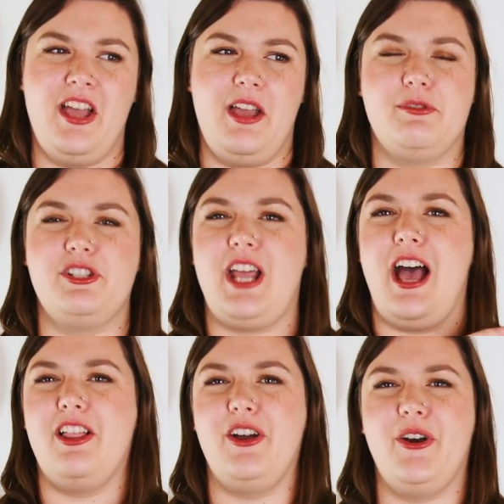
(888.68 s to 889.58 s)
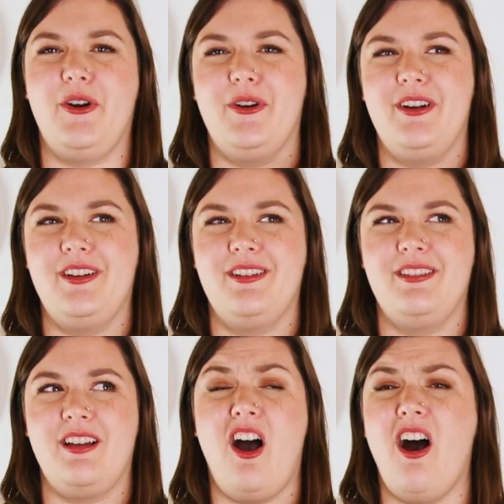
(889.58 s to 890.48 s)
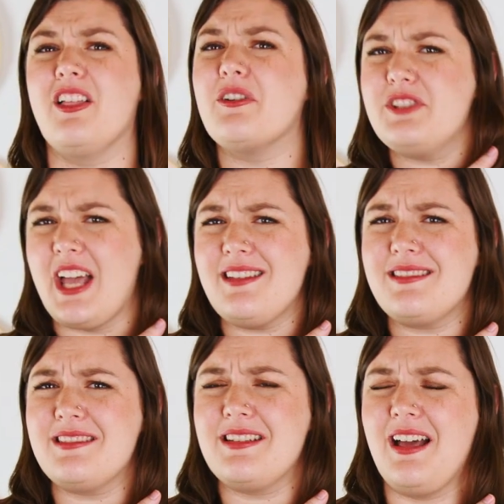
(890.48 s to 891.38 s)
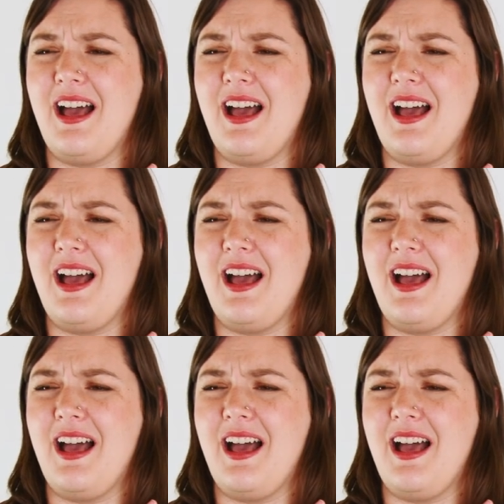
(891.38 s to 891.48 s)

a shallow, hollow chest.